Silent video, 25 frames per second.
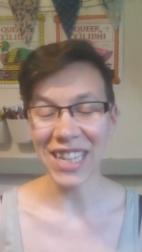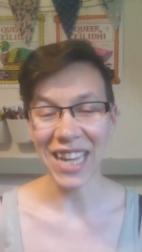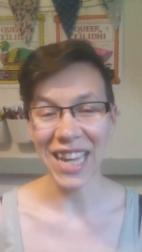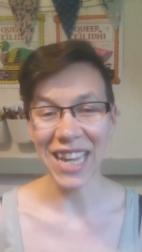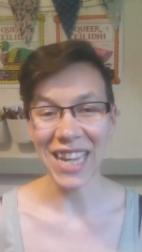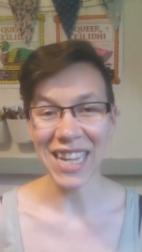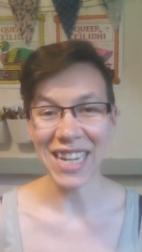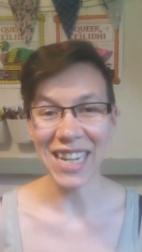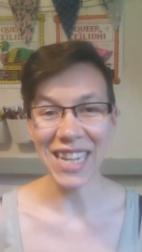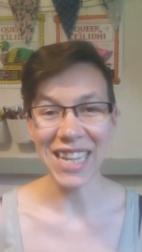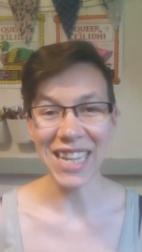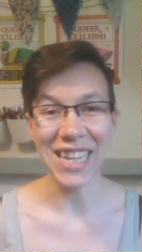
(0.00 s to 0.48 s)

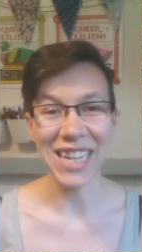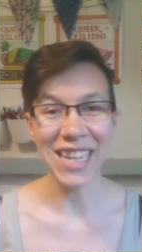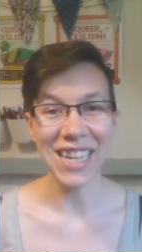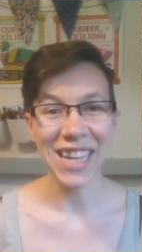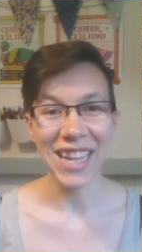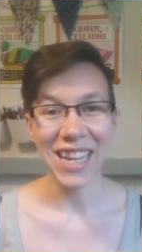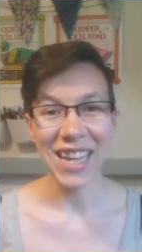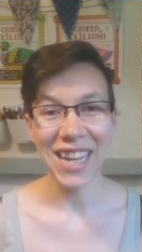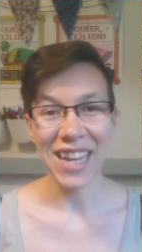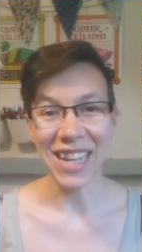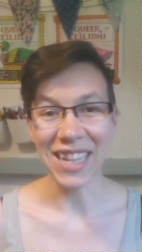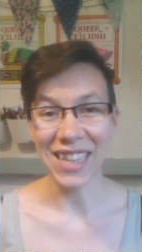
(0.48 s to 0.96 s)
Ceilidh,
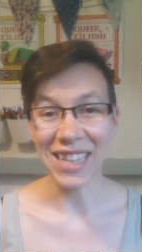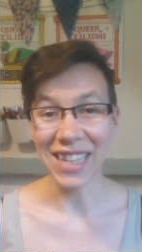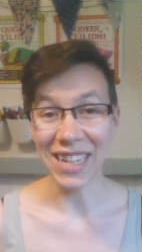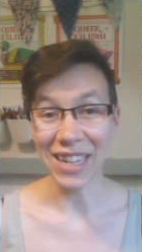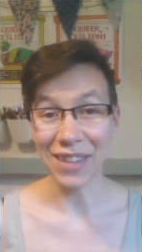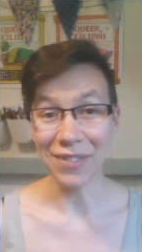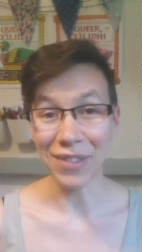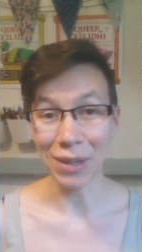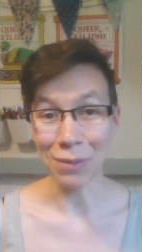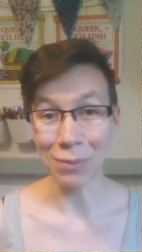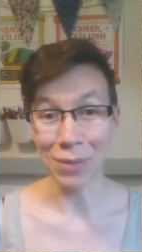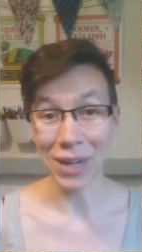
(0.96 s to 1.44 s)
and the
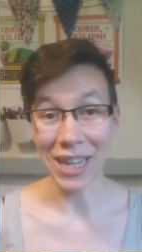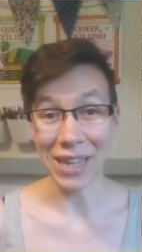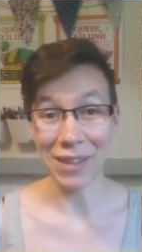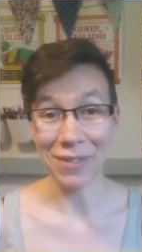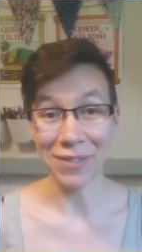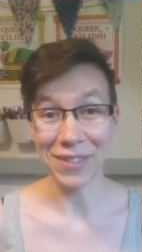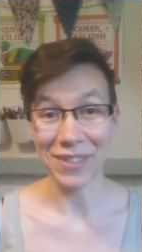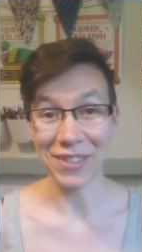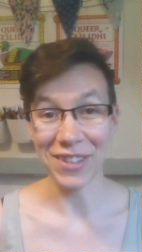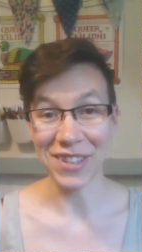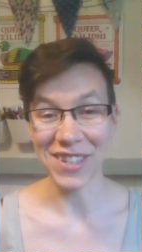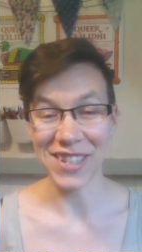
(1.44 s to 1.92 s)
Living
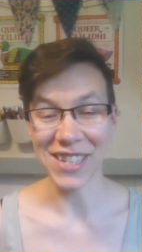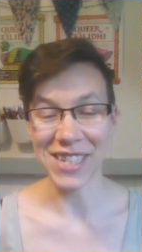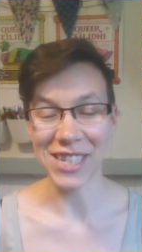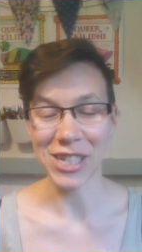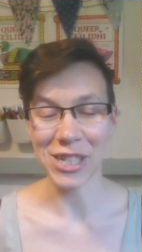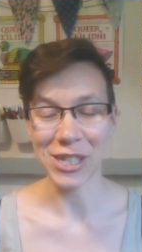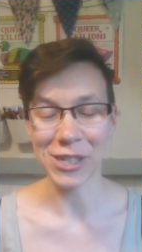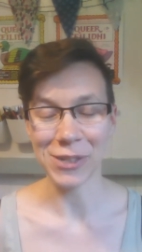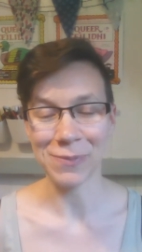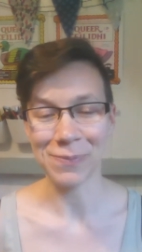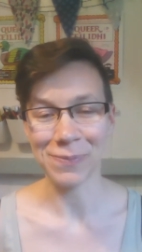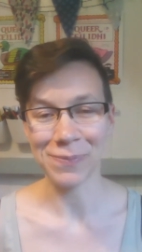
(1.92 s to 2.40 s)
Playford
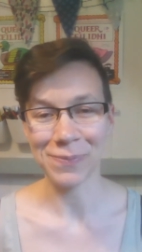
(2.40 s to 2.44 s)
tradition.